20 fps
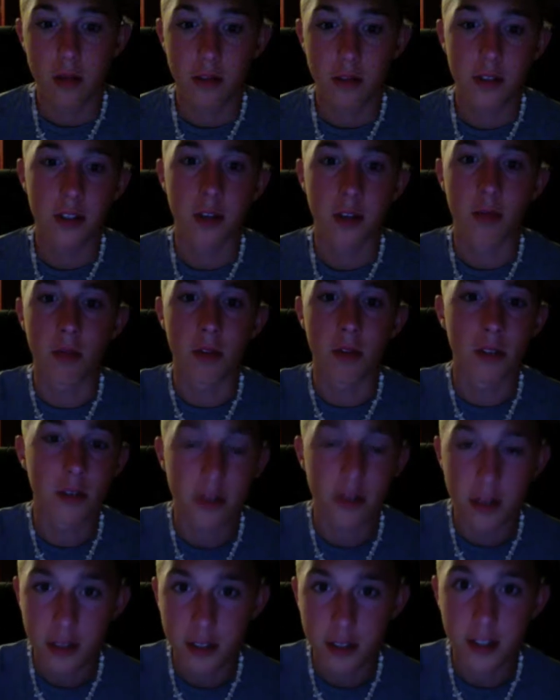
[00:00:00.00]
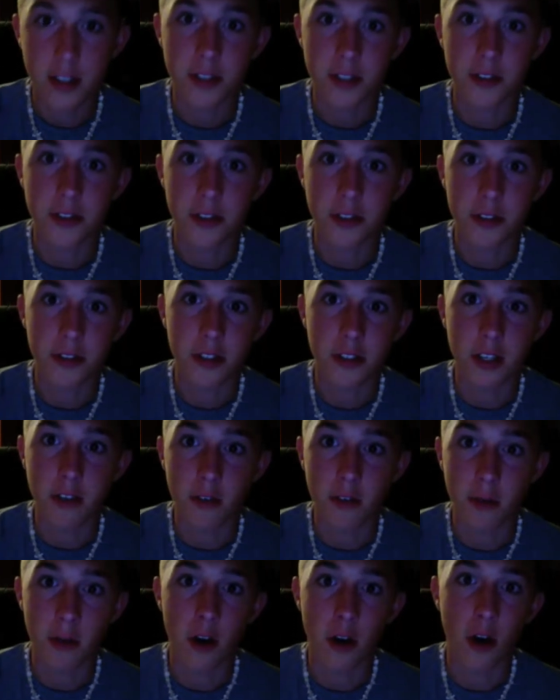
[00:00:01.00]
What's up, world? Jesse Jones here
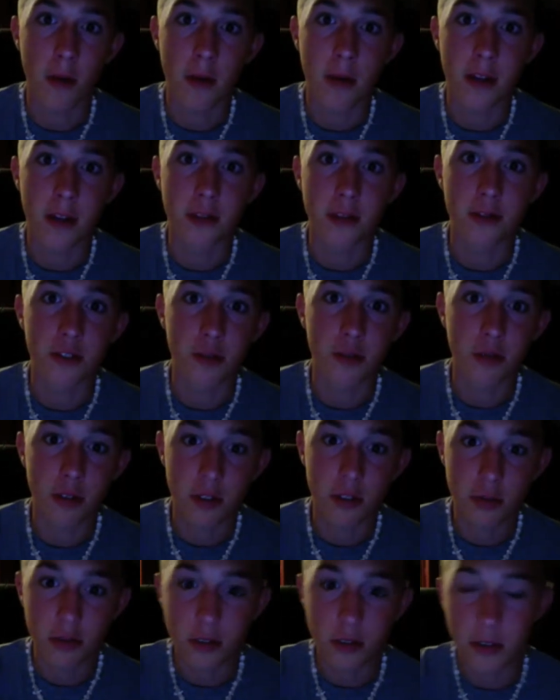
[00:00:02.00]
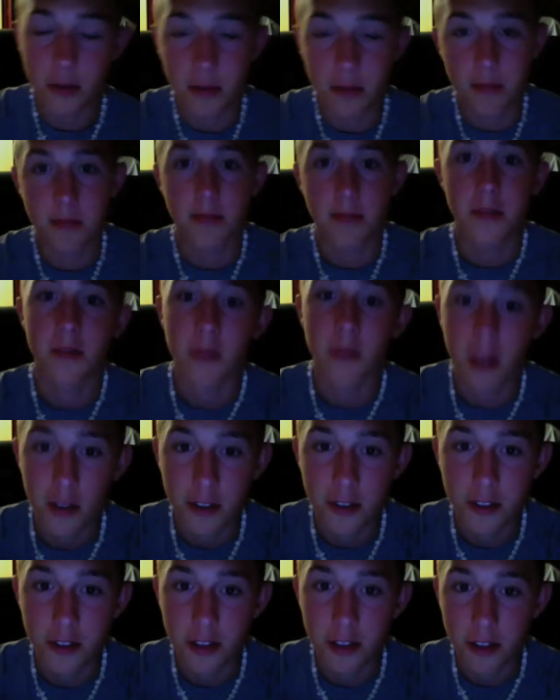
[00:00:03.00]
from the All Metro Sports World. Just want to let
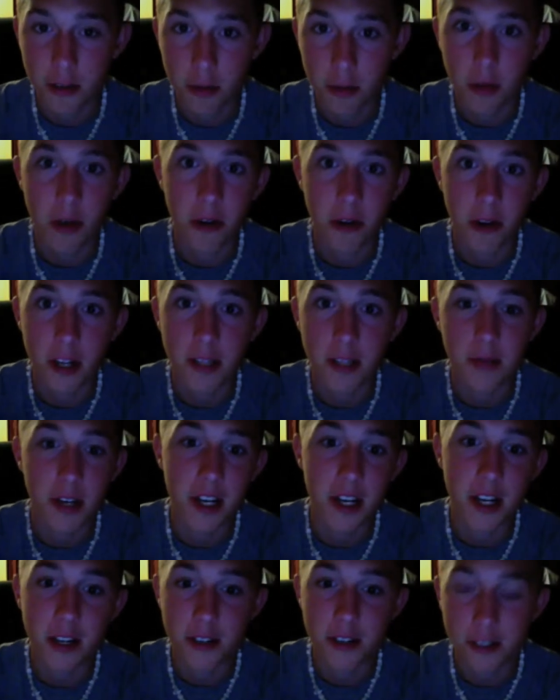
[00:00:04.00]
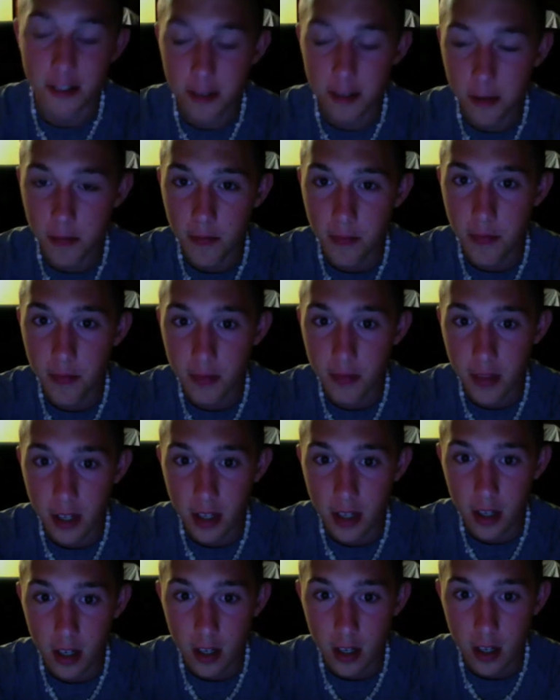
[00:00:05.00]
you know what grinds my gears.
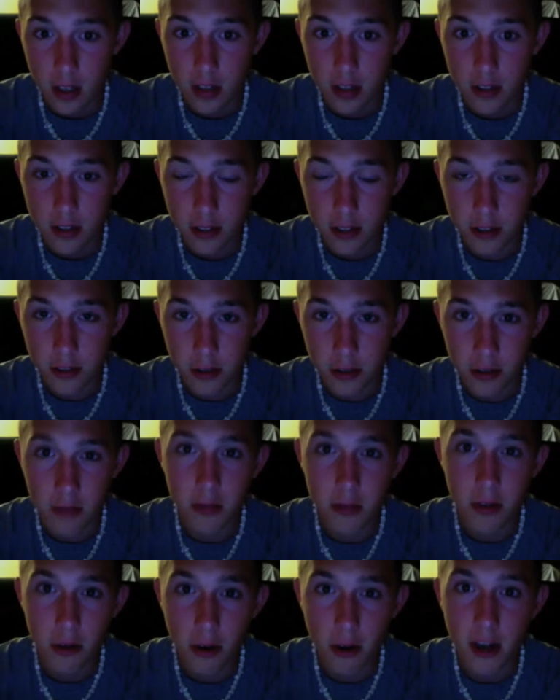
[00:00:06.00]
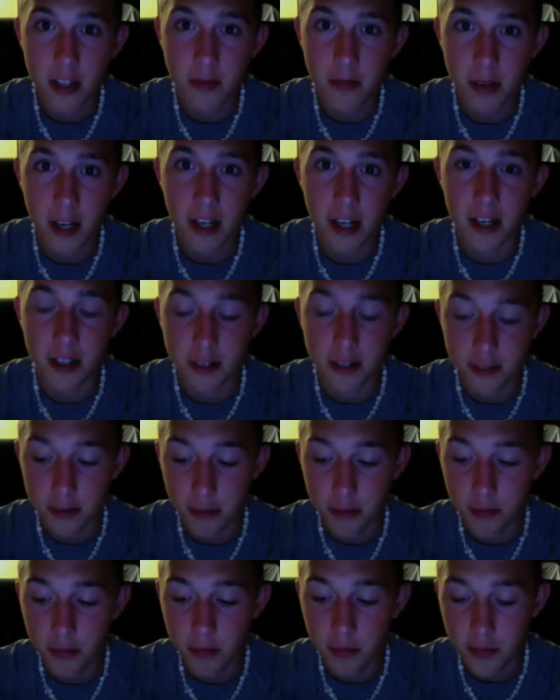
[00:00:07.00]
So, what grinds my gears?
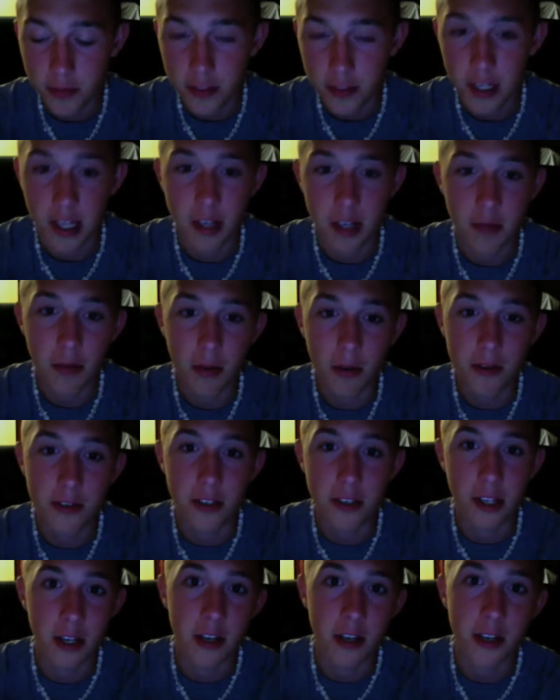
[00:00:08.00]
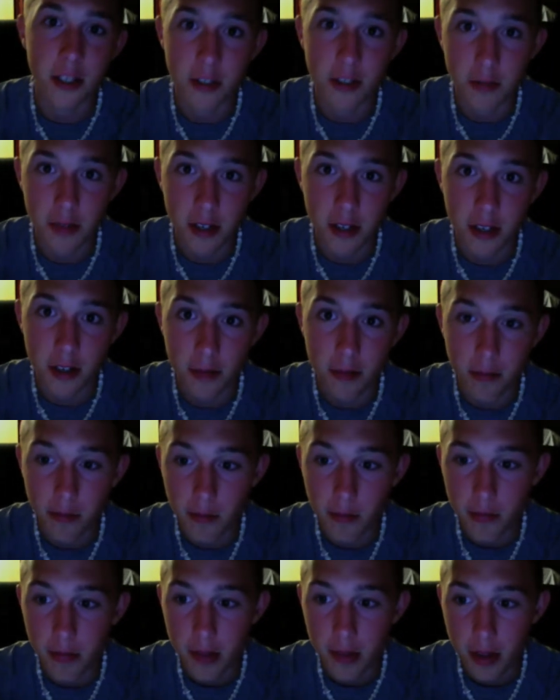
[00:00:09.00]
Taking a poll today on ESPN
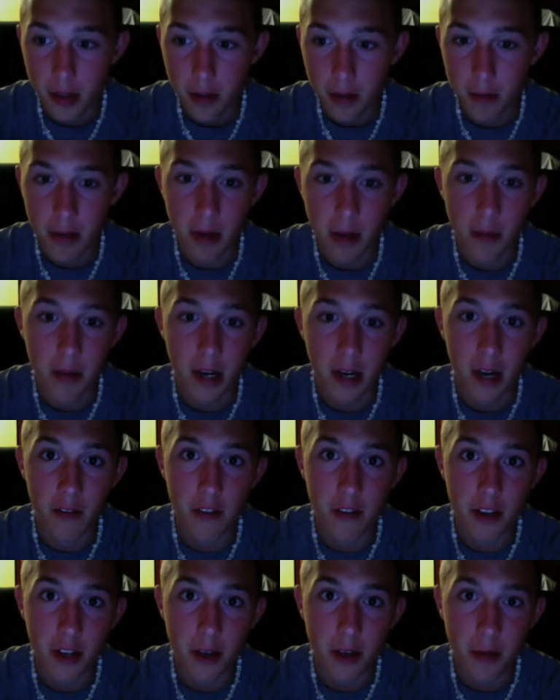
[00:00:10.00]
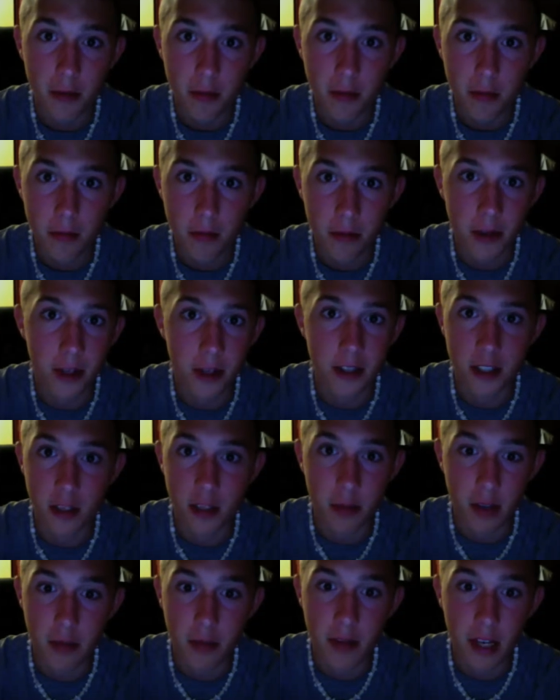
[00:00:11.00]
about Mike Vick. What is it
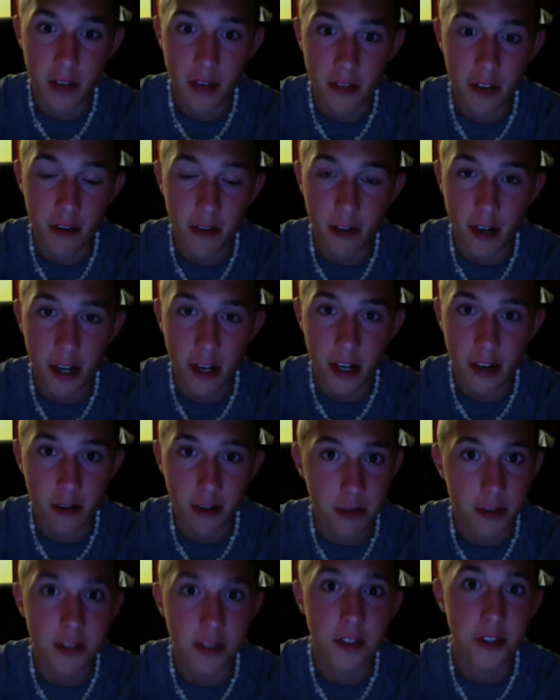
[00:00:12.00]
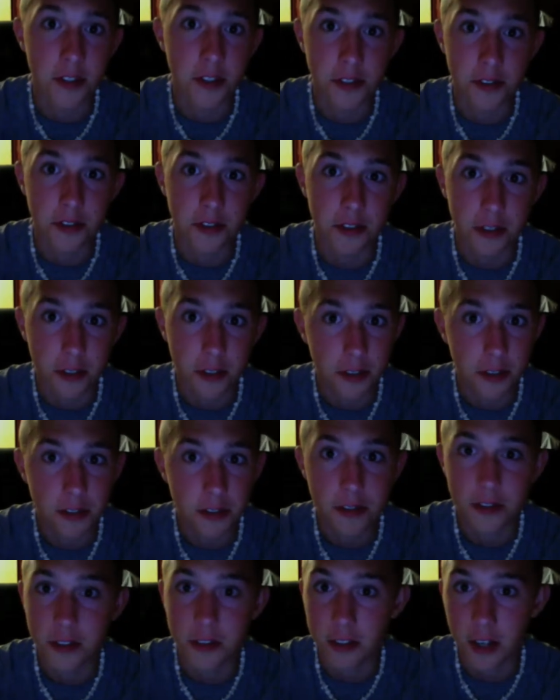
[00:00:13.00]
about Mike Vick right now? I mean, seriously,
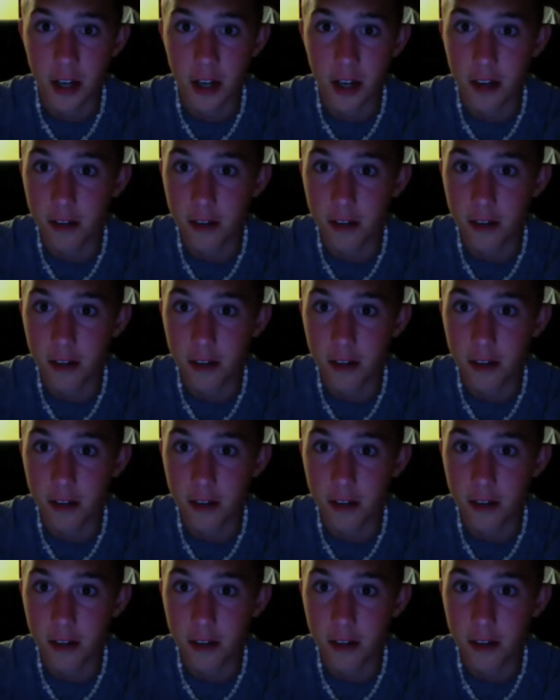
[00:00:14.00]
just got.